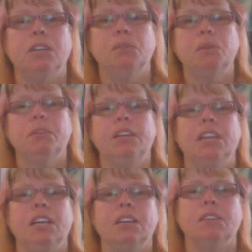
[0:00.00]
Whenever we
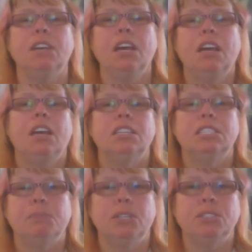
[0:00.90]
think of
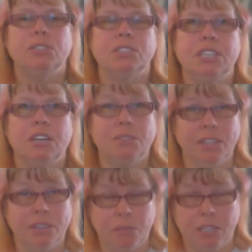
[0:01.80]
spiritual stuff,
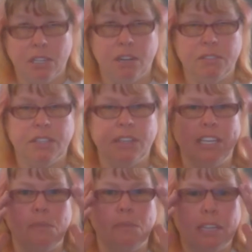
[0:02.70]
we often
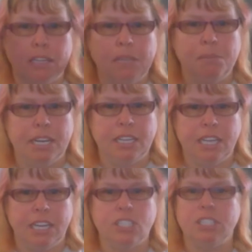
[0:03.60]
think about the
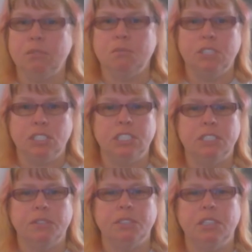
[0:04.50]
meditation, which is
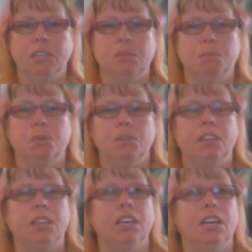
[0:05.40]
a very
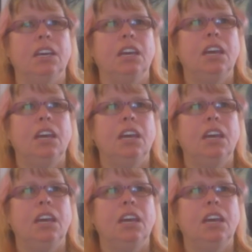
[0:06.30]
important thing.